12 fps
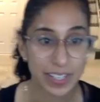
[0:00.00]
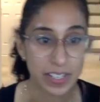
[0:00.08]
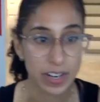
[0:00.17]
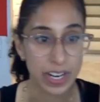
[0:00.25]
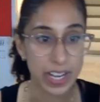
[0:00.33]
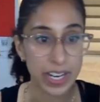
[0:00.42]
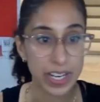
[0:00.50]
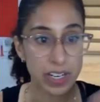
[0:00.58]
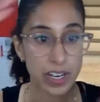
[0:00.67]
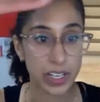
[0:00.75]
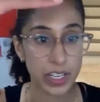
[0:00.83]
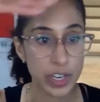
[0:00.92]
you're in
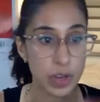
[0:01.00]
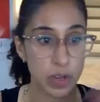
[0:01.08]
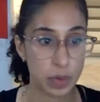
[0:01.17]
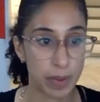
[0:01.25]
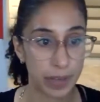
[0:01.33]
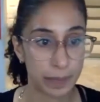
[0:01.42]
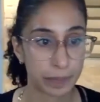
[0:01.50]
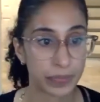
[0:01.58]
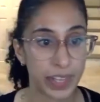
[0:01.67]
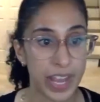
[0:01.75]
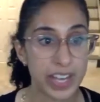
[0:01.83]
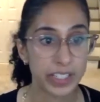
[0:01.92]
your cube
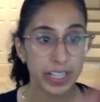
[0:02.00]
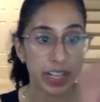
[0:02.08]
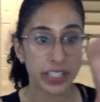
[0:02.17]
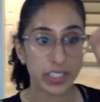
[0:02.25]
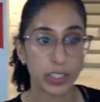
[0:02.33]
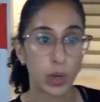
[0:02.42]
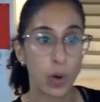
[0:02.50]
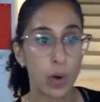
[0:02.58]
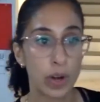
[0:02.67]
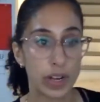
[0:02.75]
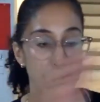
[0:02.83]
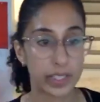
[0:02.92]
and you're touching the
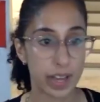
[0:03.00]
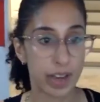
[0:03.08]
corners